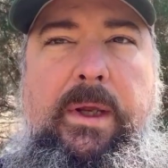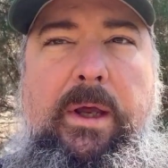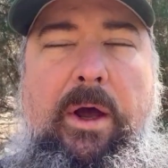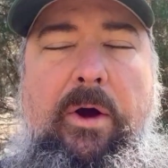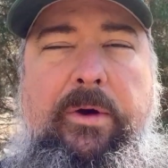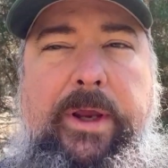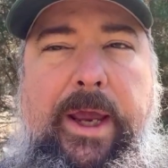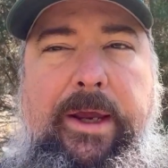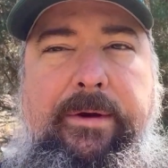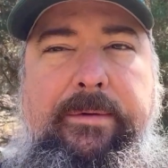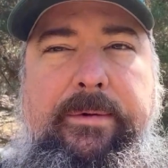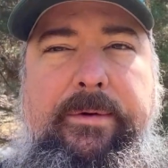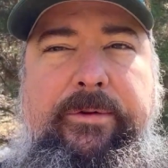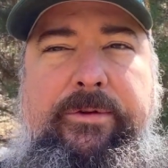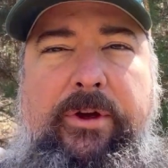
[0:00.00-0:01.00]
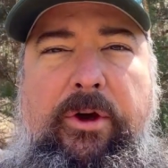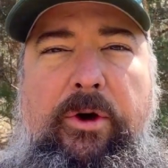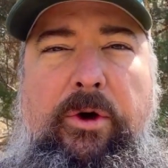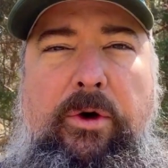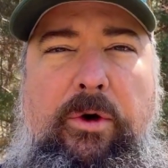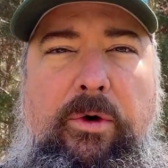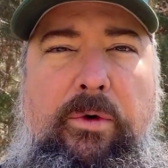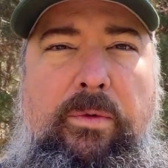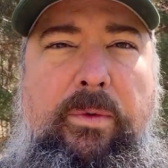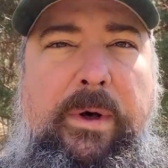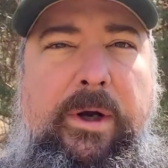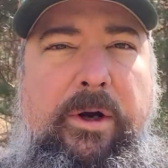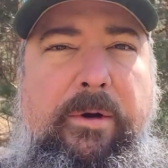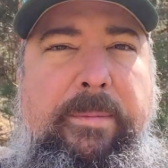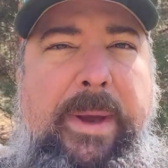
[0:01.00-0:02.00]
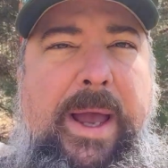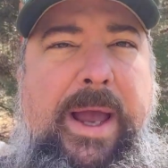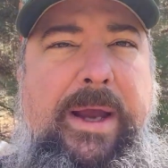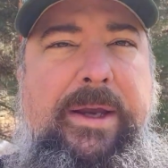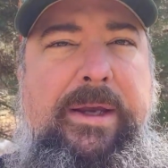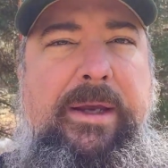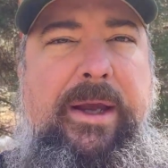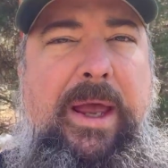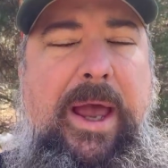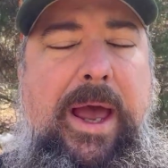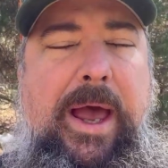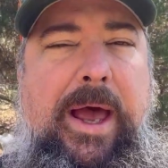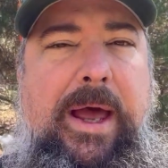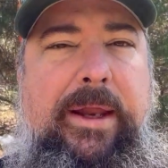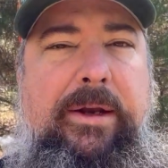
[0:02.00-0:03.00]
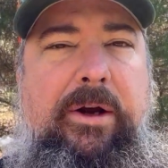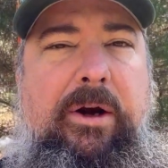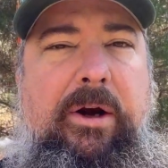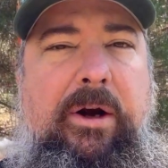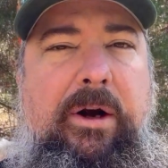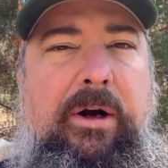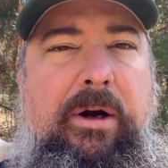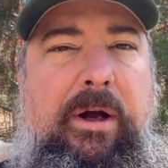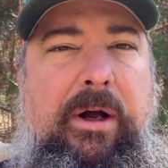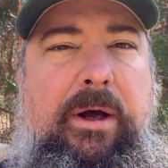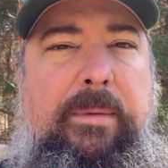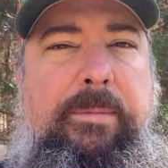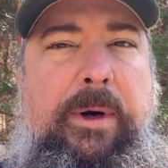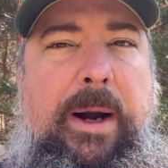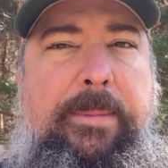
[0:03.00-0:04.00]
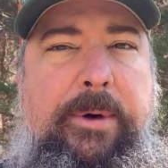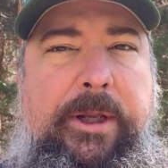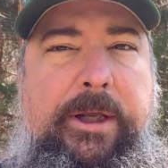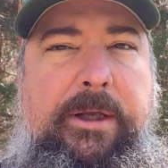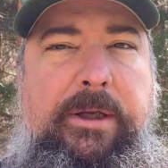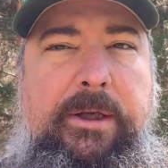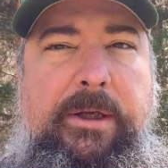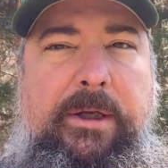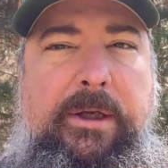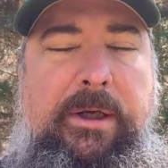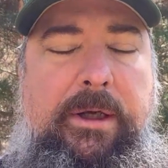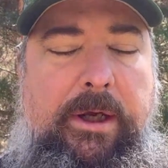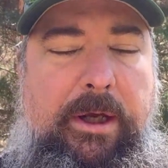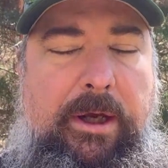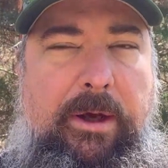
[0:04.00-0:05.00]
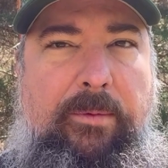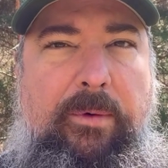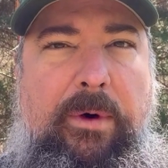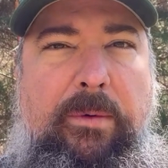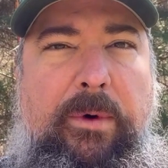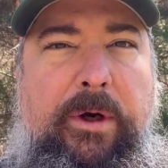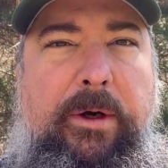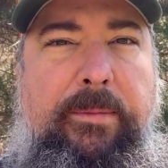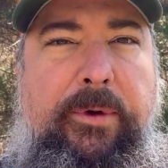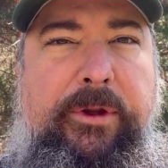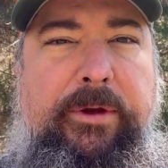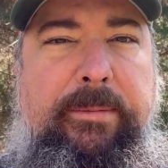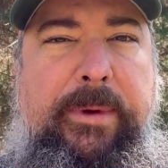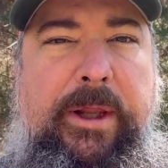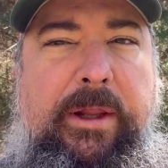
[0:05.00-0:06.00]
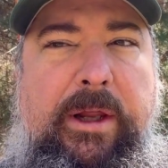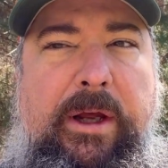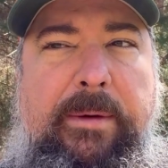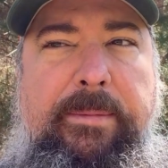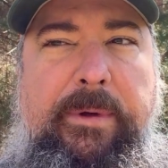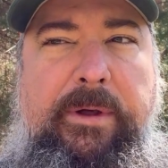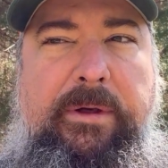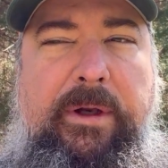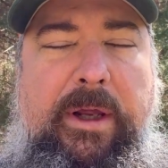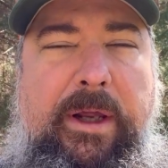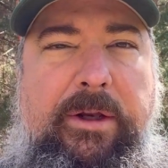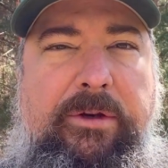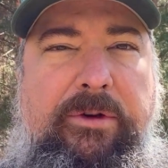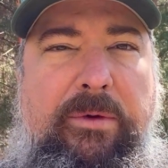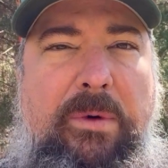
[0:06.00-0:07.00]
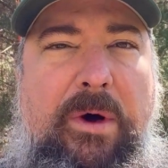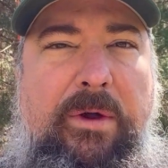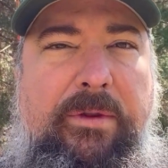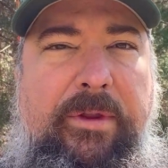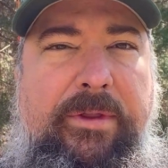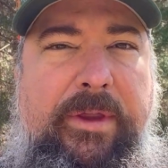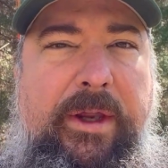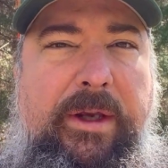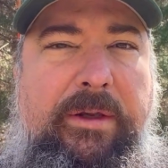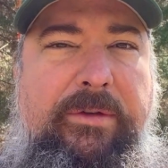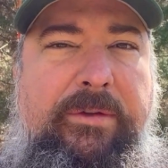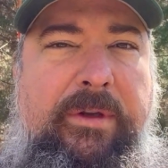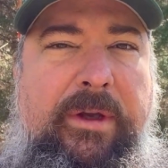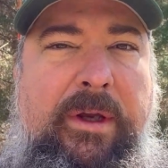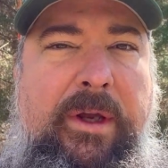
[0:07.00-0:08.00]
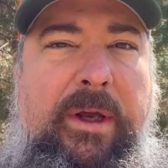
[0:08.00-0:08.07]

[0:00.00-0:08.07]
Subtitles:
Okay, so we're back at our property where we're going to put the mill up and do all the things.